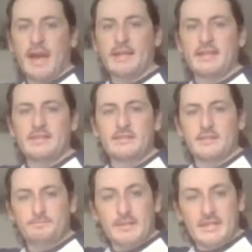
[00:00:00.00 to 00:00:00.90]

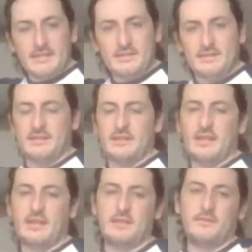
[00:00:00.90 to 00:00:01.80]
packets of beads,
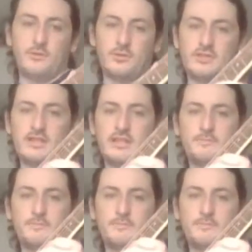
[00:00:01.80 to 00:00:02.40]
and unfortunately